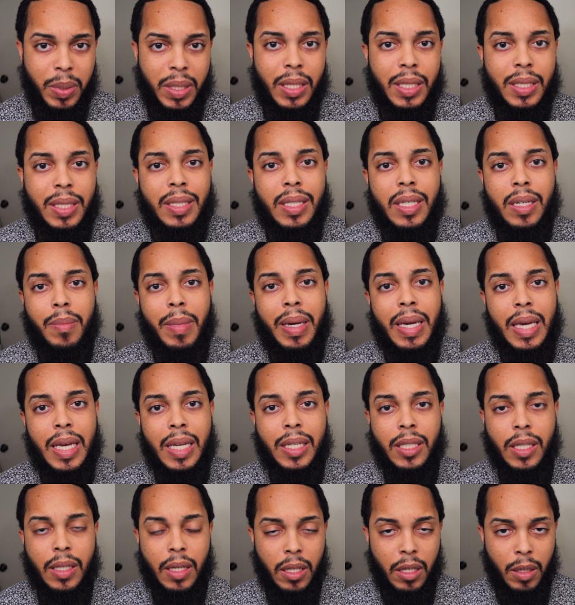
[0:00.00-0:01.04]
but it still may
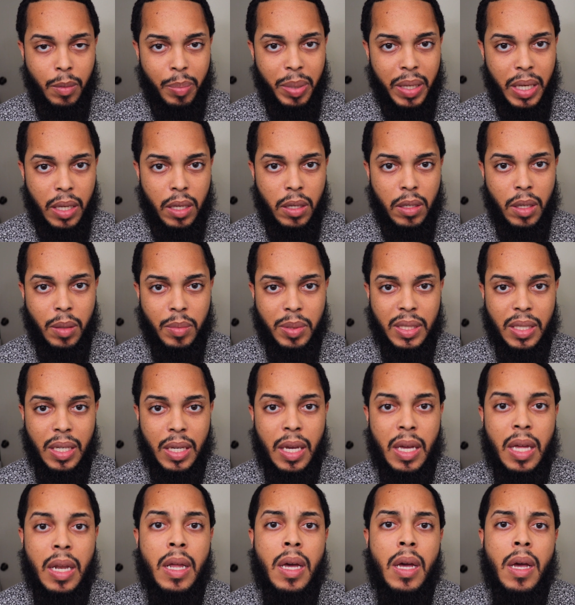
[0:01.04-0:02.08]
itch a little bit, you know what
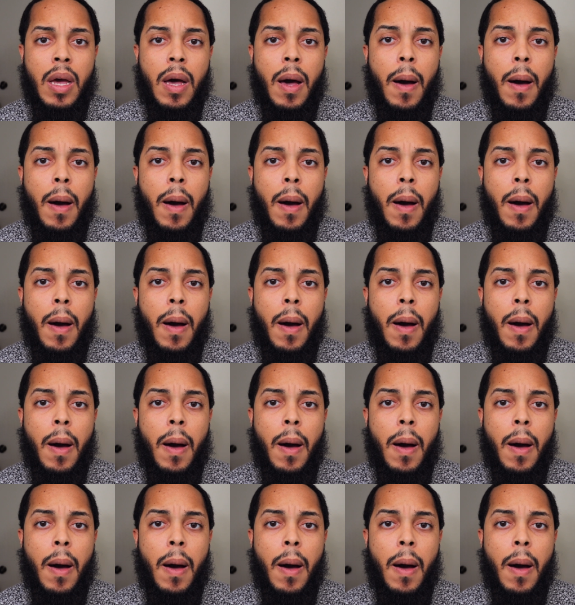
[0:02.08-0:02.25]
I'm saying?